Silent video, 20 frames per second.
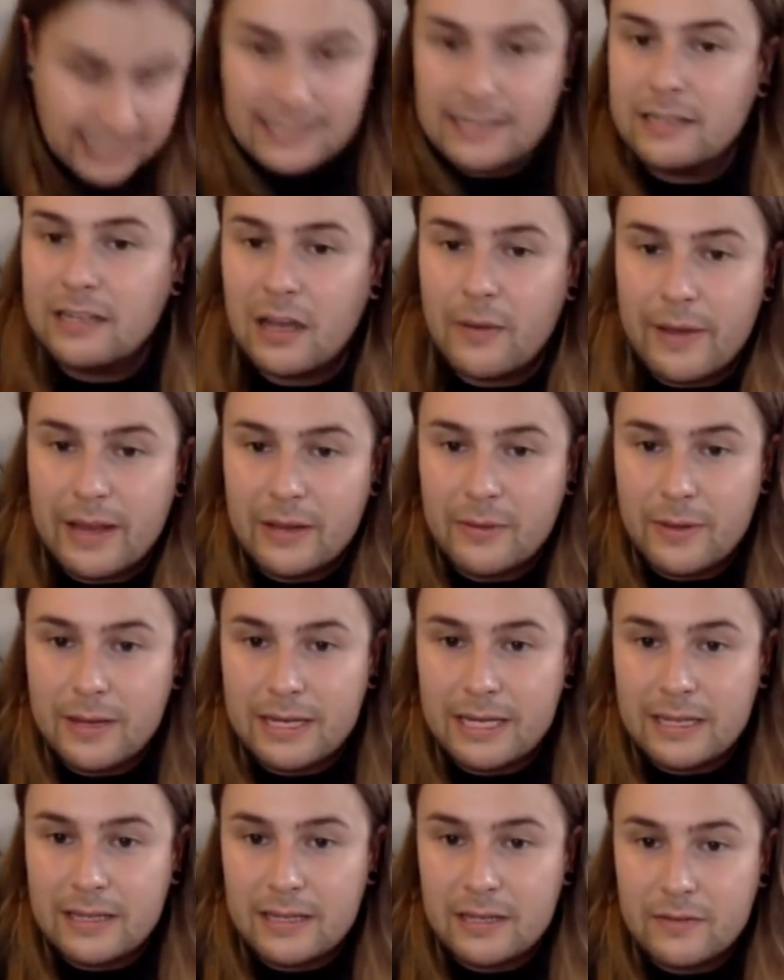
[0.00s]
didn't go anywhere
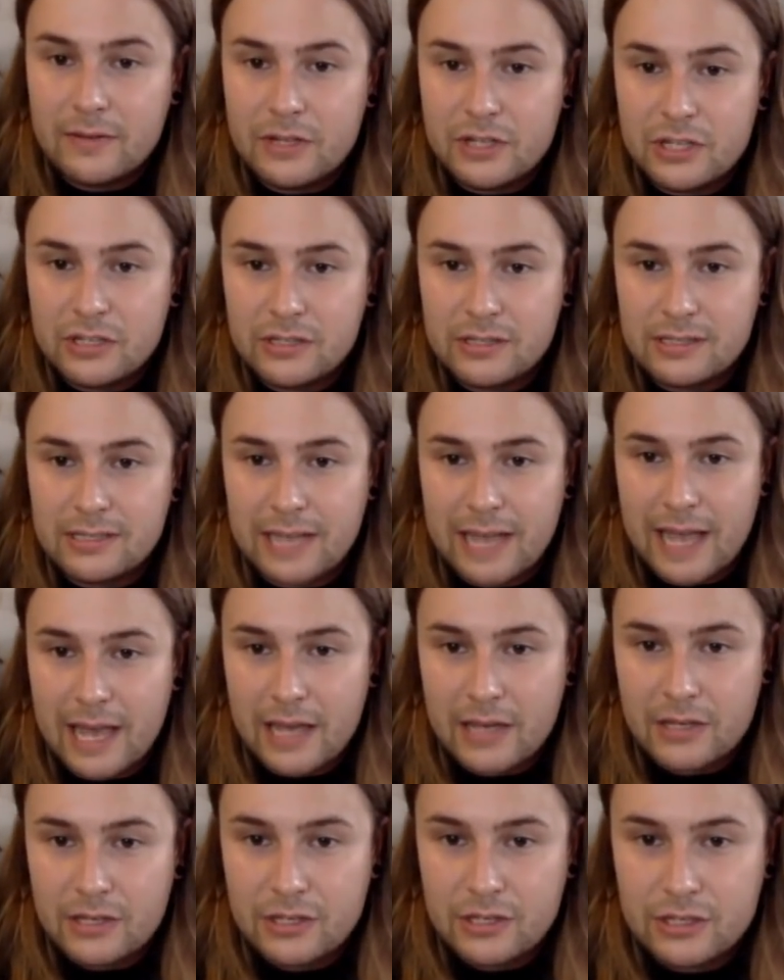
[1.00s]
near the original
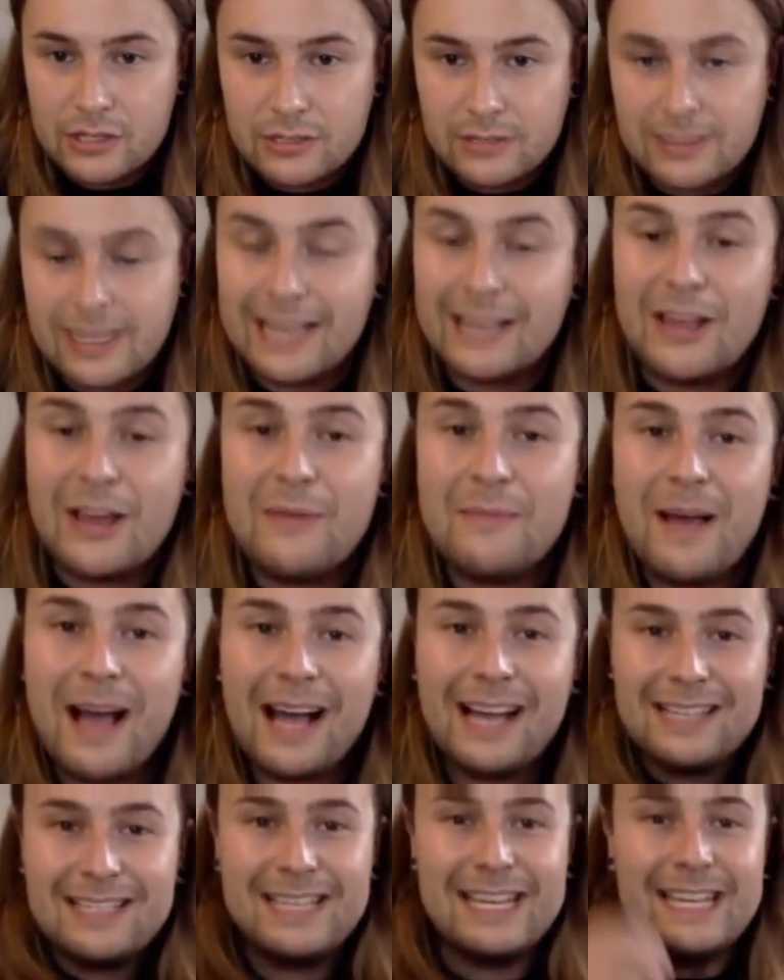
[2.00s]
stitch. Hello,
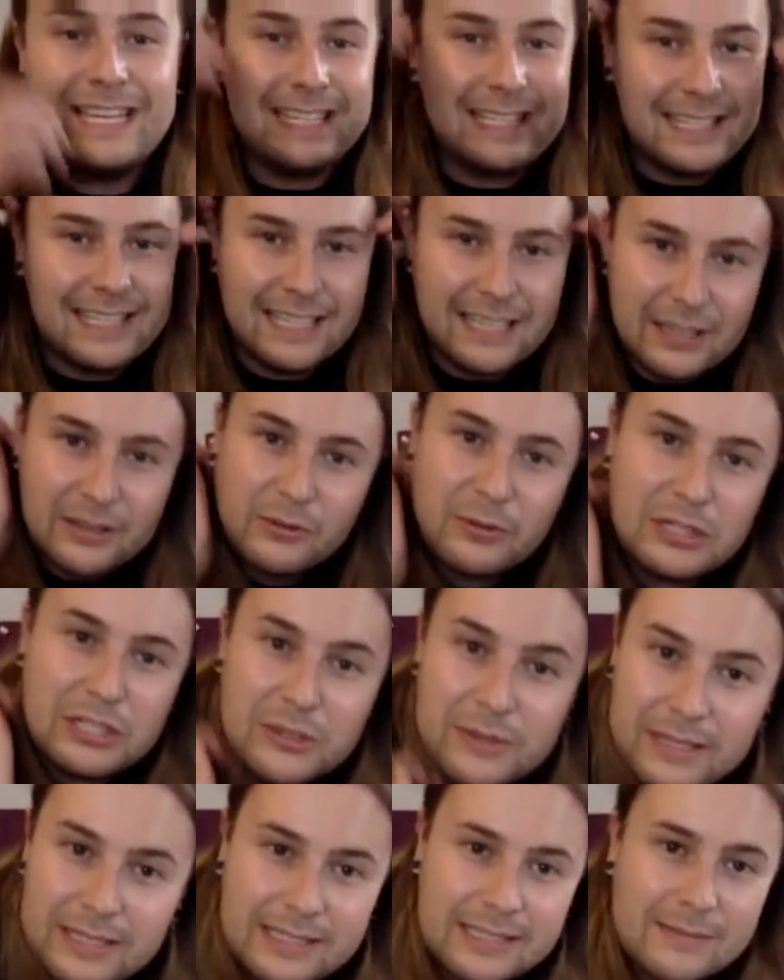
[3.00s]
Martin. We're
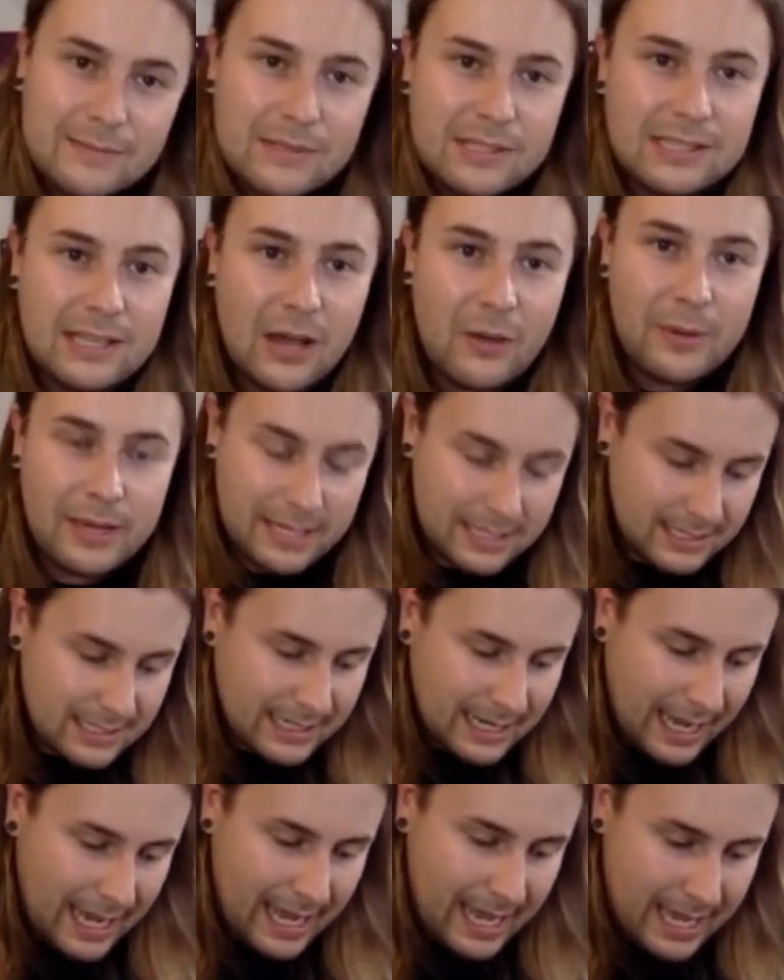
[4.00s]
doing some sewing
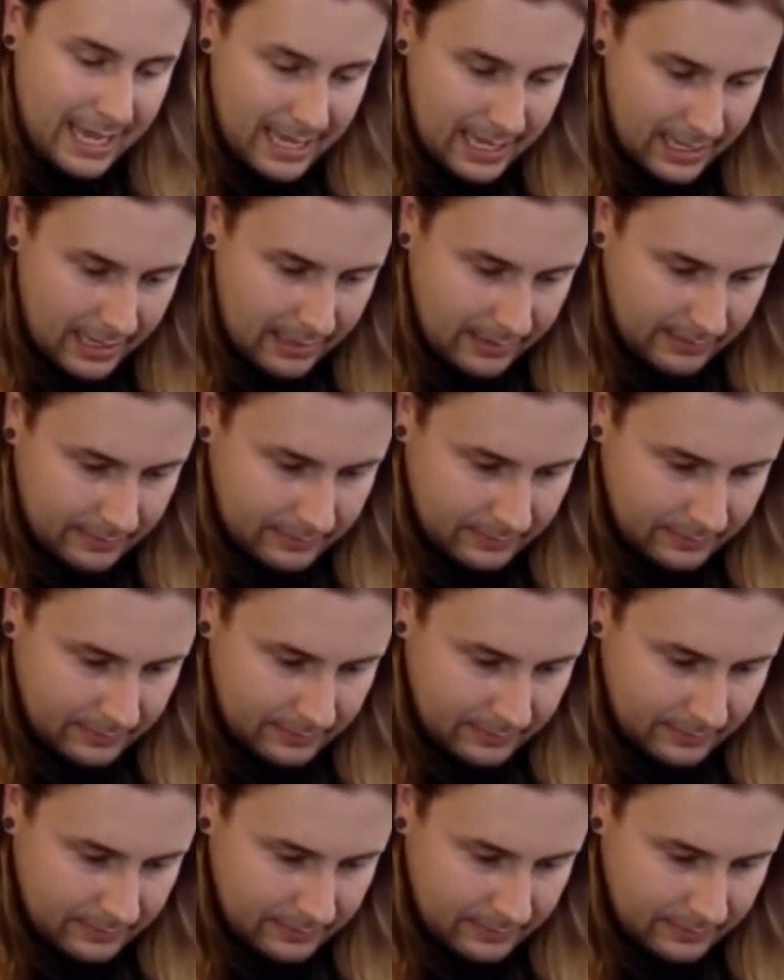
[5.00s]
today.